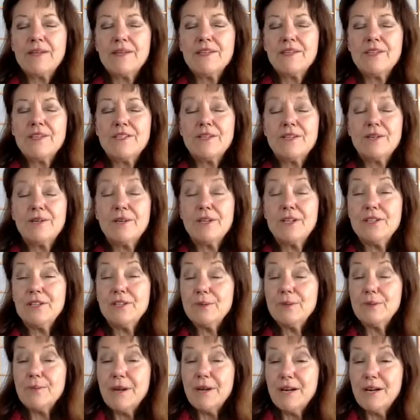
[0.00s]
So in
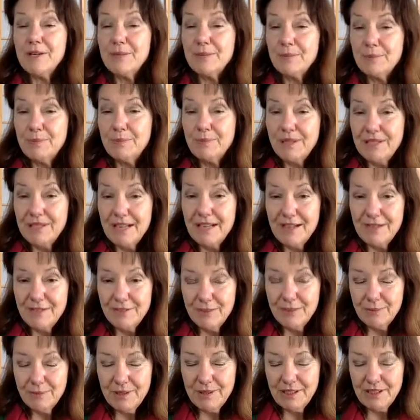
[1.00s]
your mind, repeat
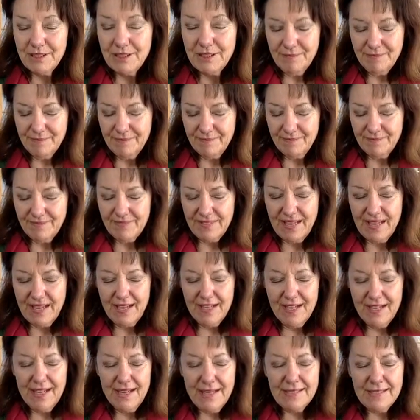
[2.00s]
after me.
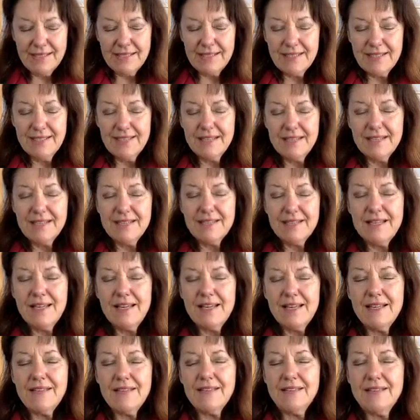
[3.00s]
I ask and
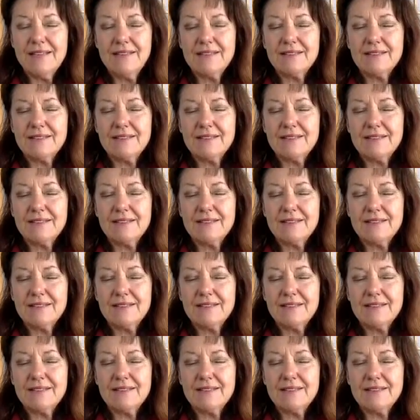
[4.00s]
intend